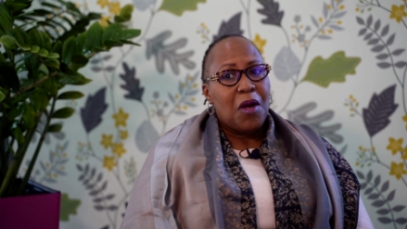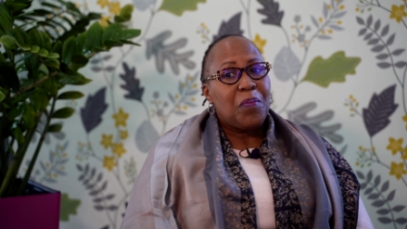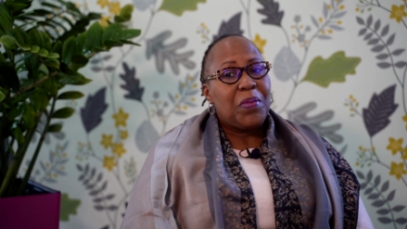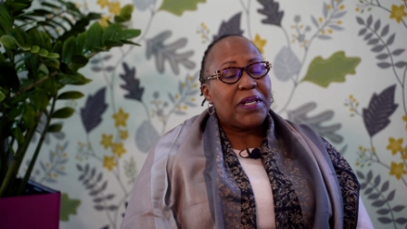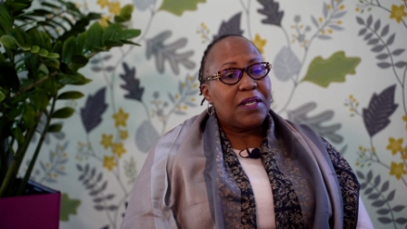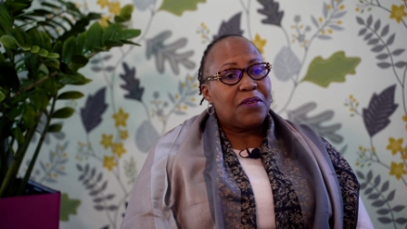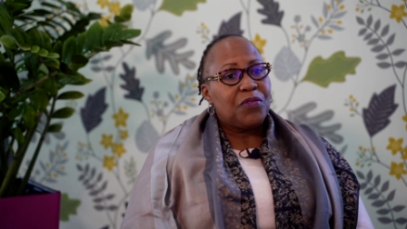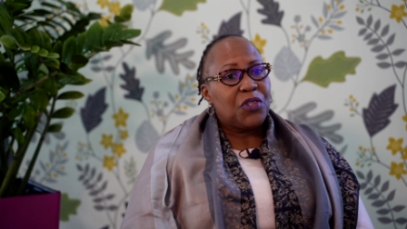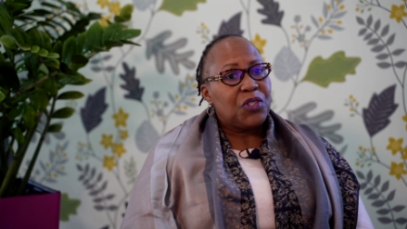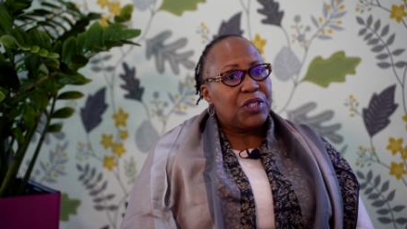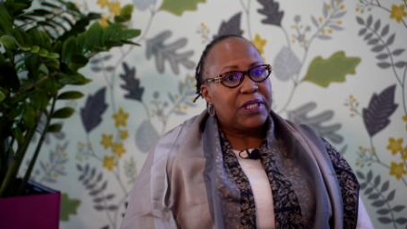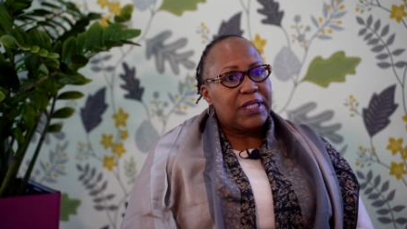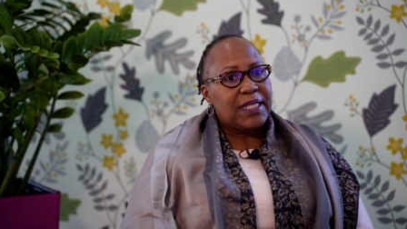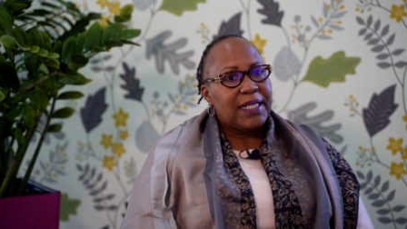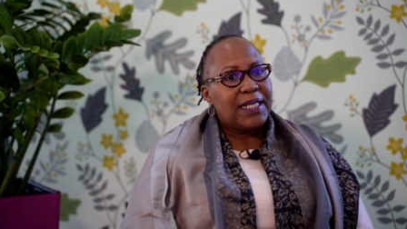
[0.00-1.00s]
But
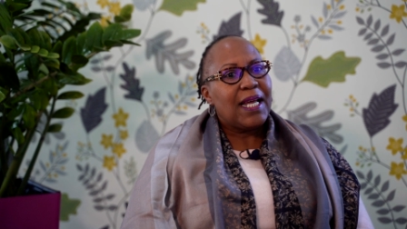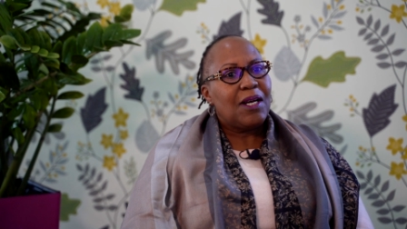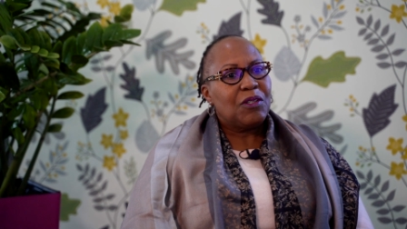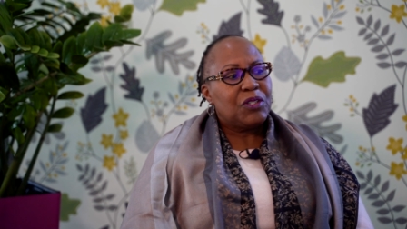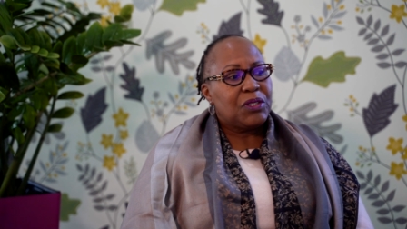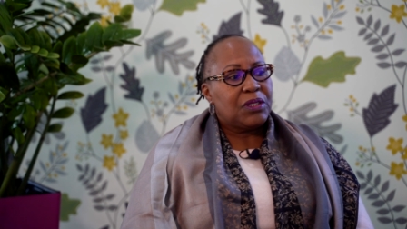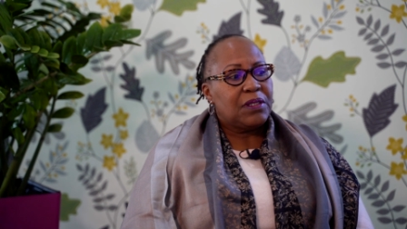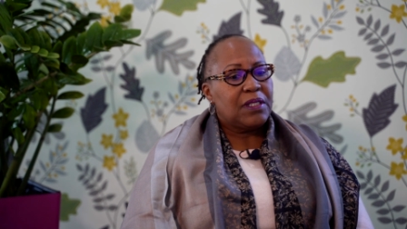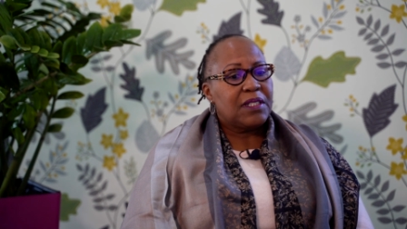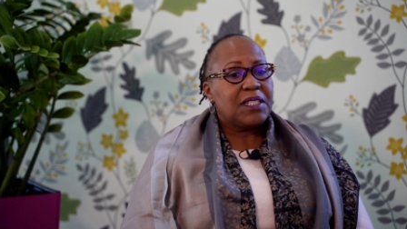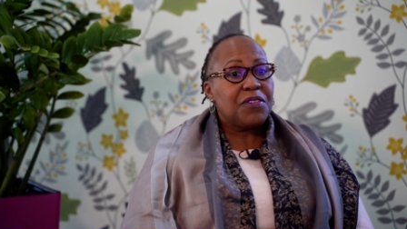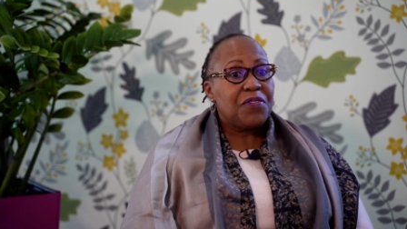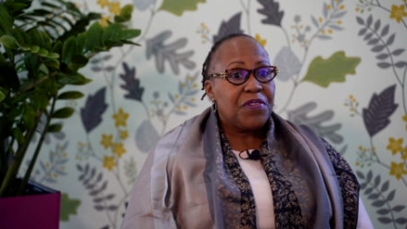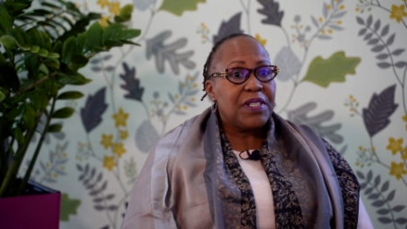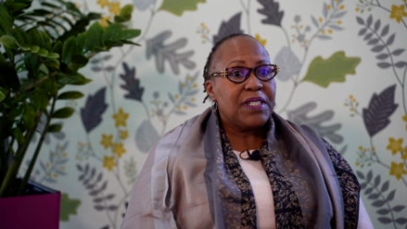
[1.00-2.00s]
unfortunately now the
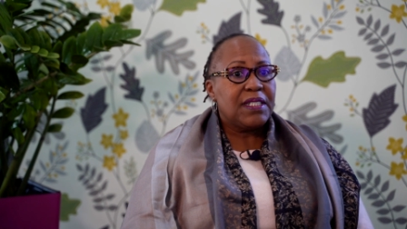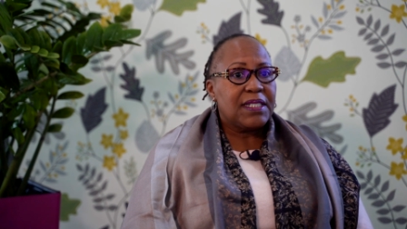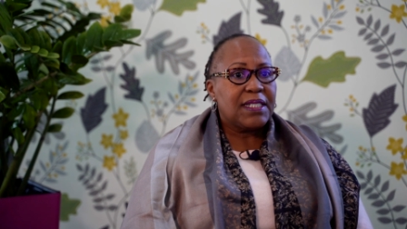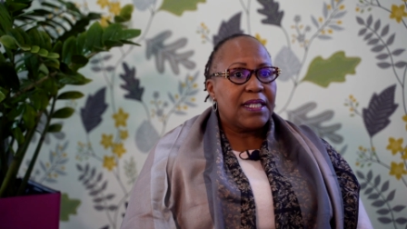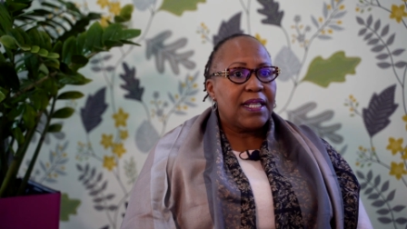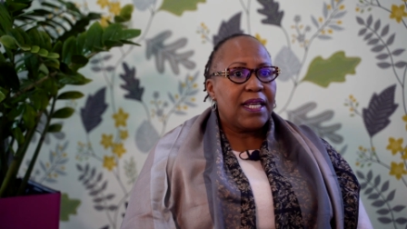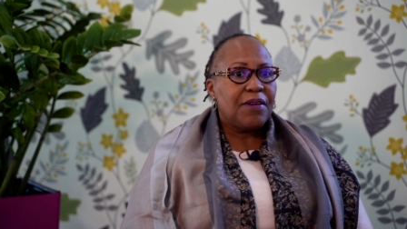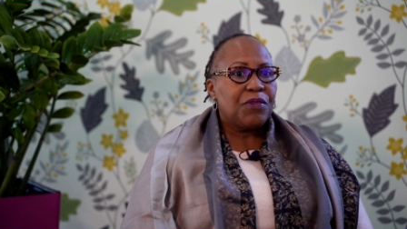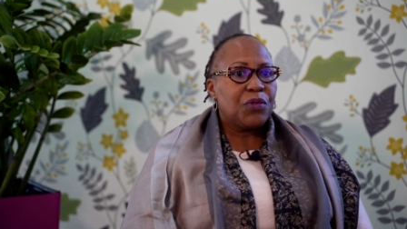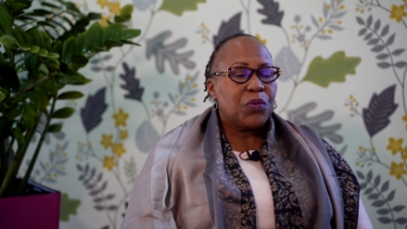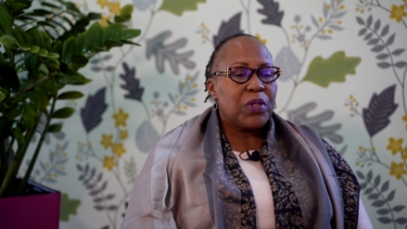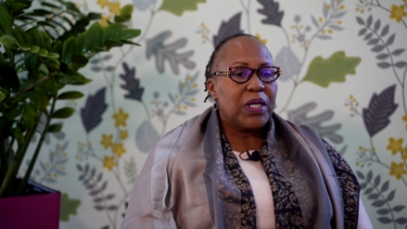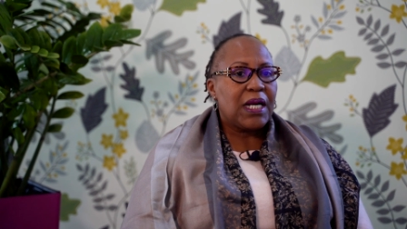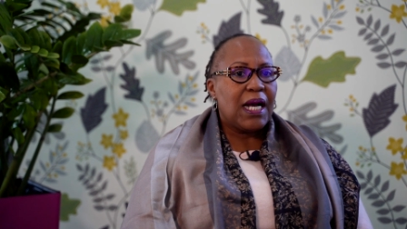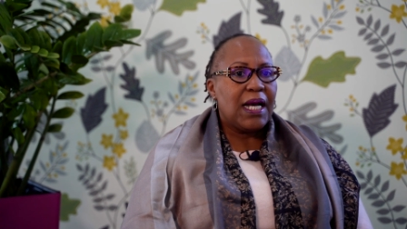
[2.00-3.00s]
difference is that they have to
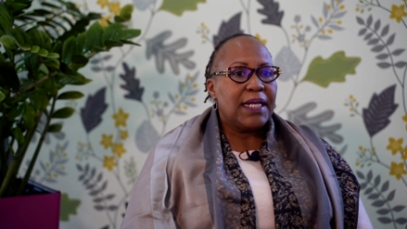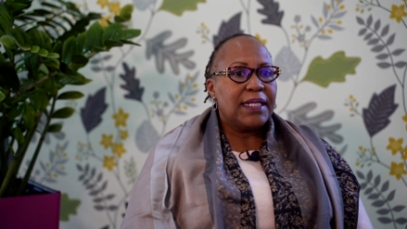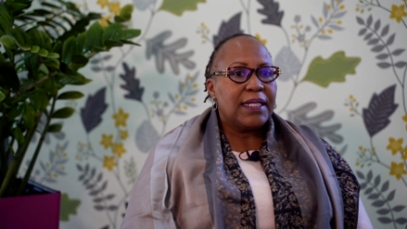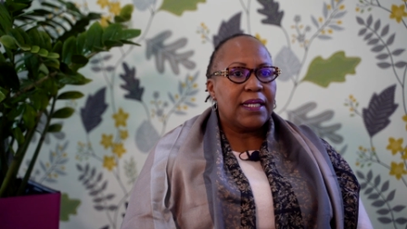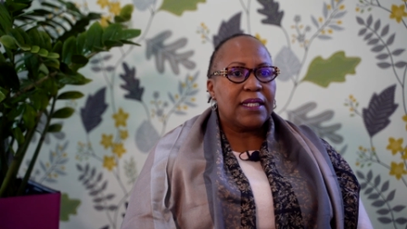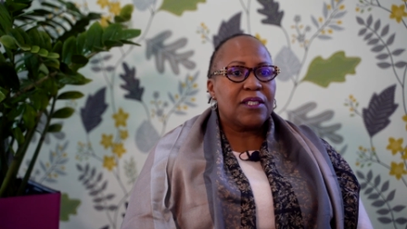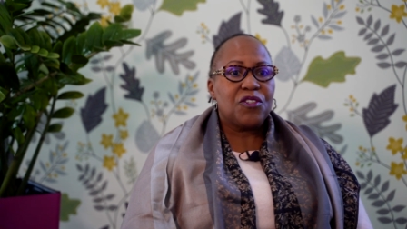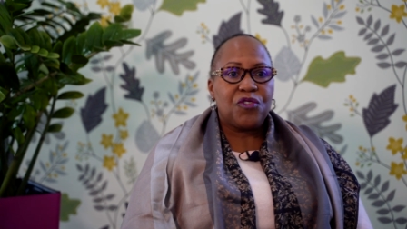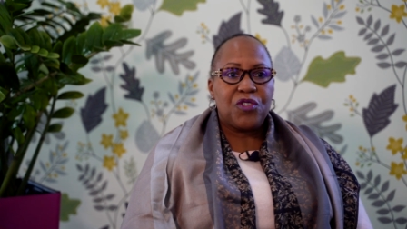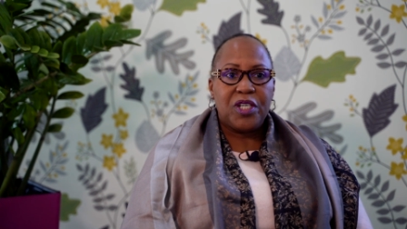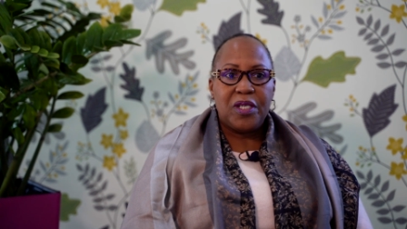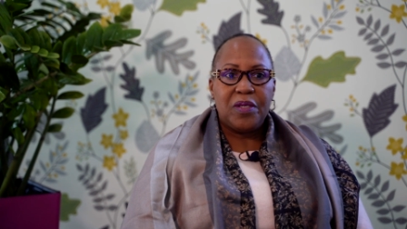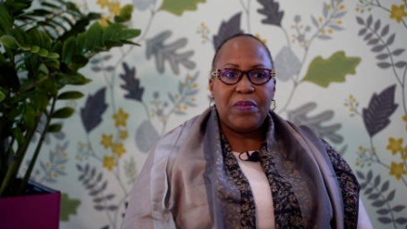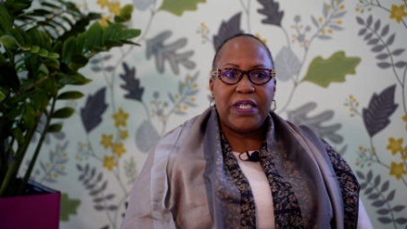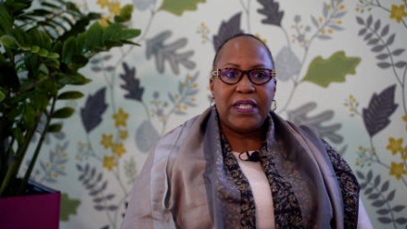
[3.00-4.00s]
work under
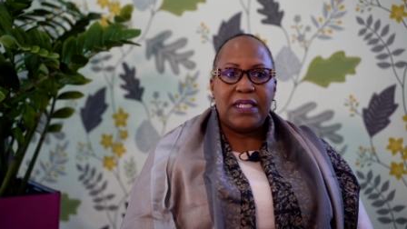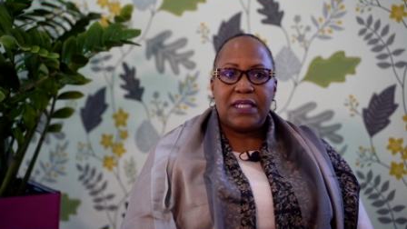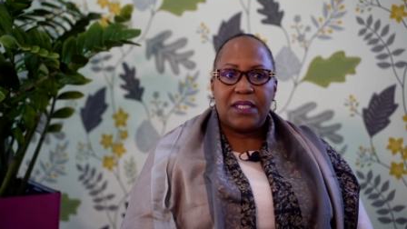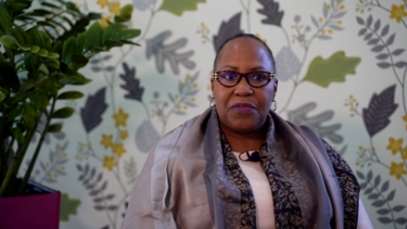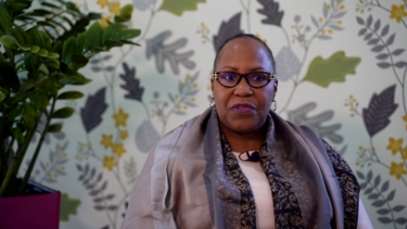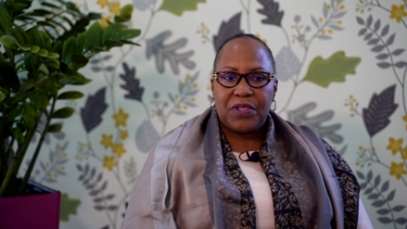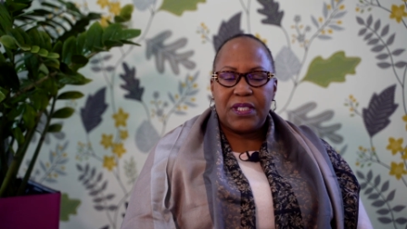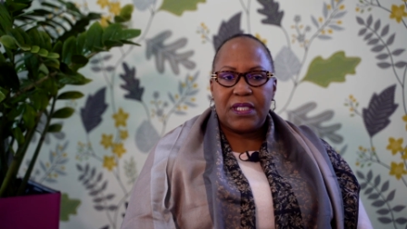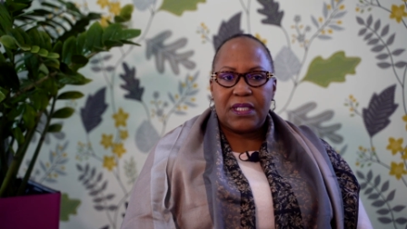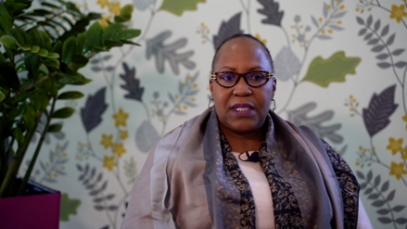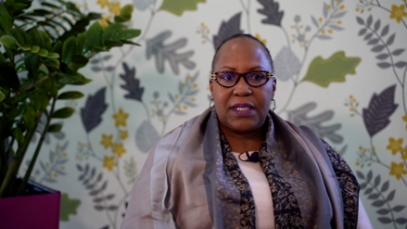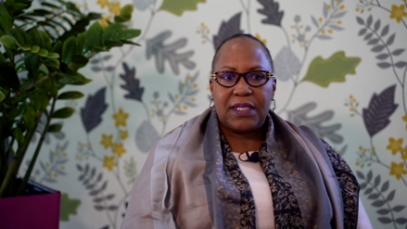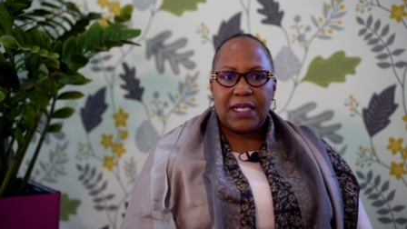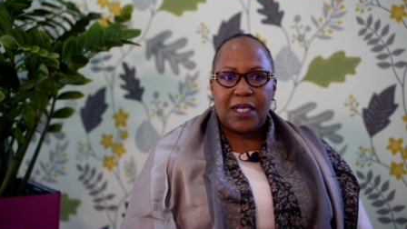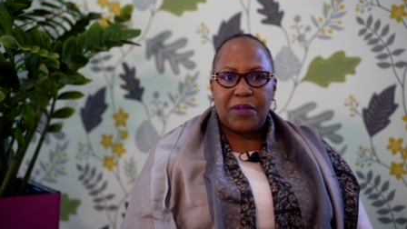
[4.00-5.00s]
extremely different
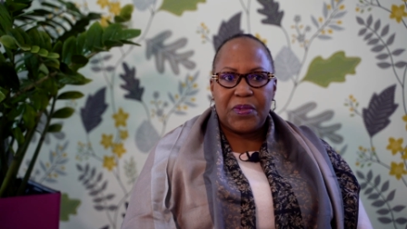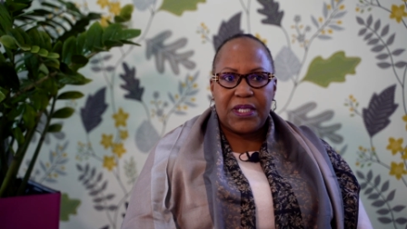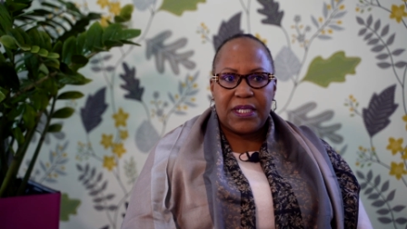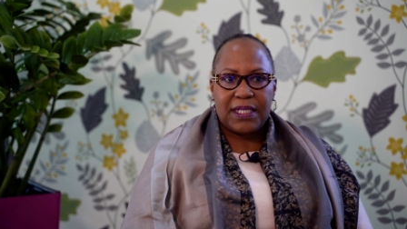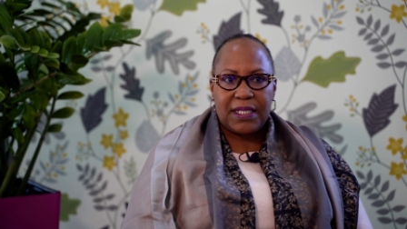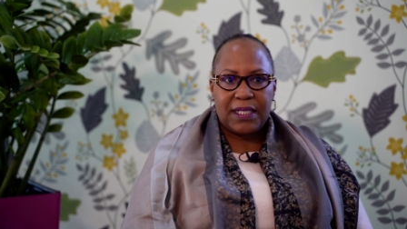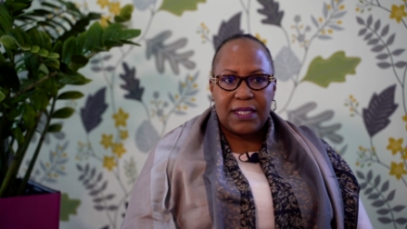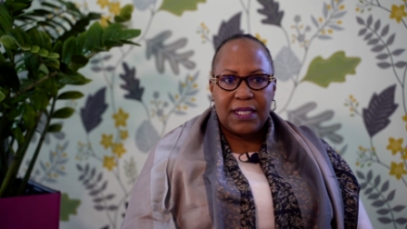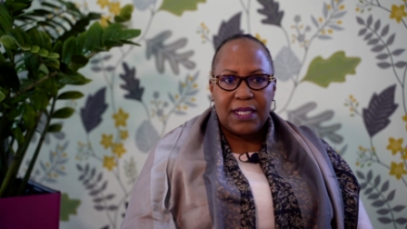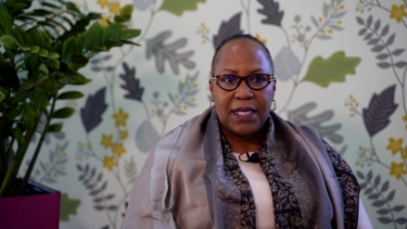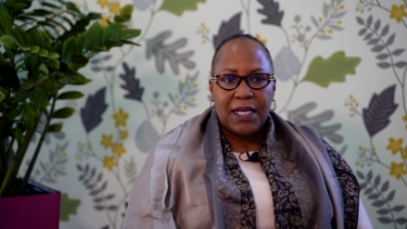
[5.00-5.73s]
circumstances.